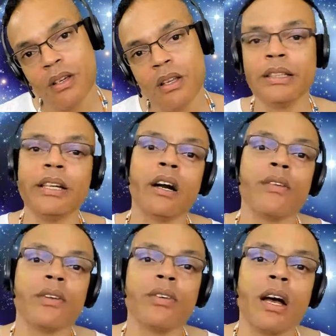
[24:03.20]
And there are
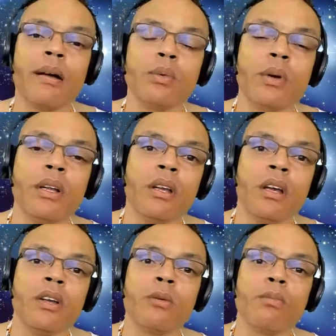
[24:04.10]
other times when
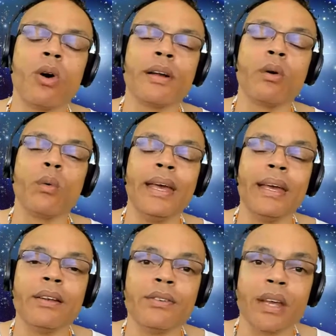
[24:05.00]
you're more in a
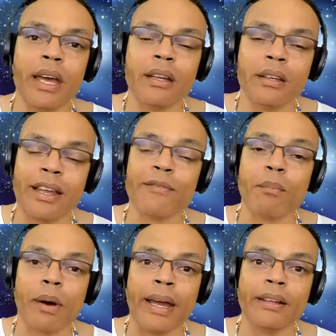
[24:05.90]
waking state, left
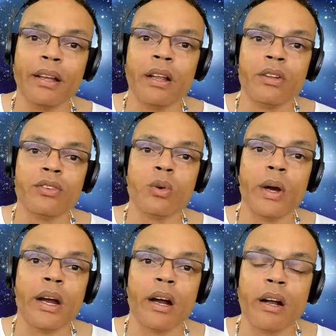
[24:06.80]
brain, to
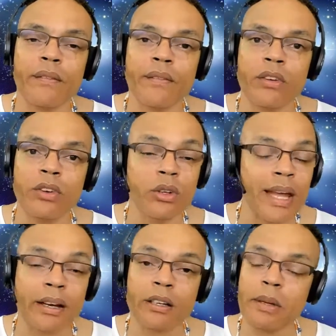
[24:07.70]
where you're
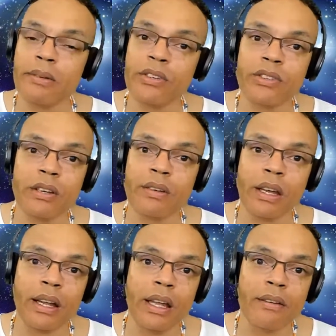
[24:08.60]
not going to be
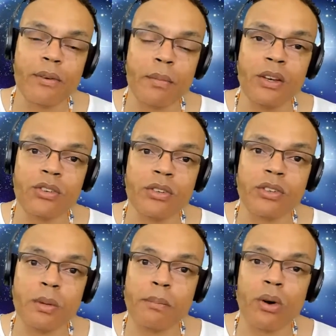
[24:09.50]
receiving any information to
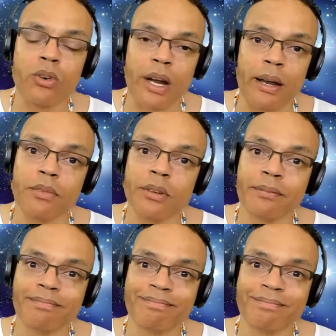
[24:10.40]
be programmed.
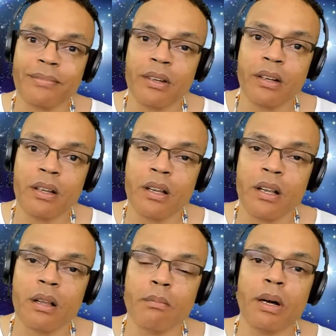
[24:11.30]

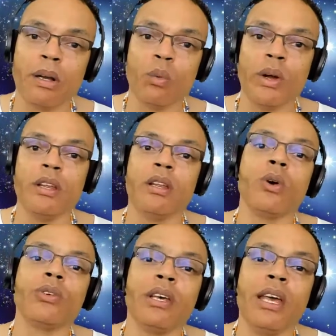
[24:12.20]
But when
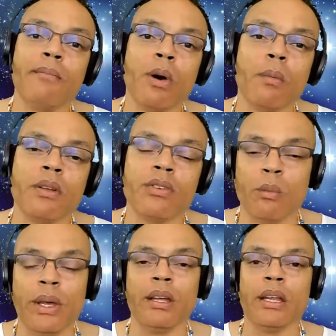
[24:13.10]
those key moments,
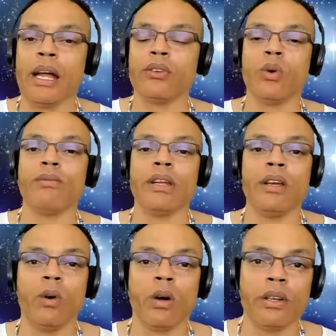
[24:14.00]
and I'll do a
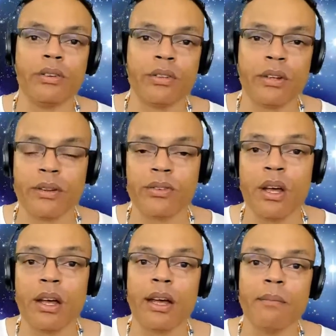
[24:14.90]
video on this another
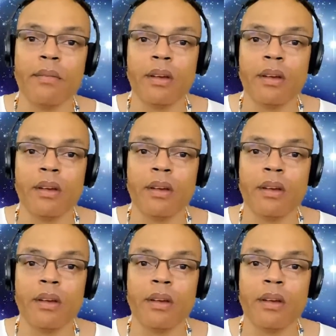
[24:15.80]
time,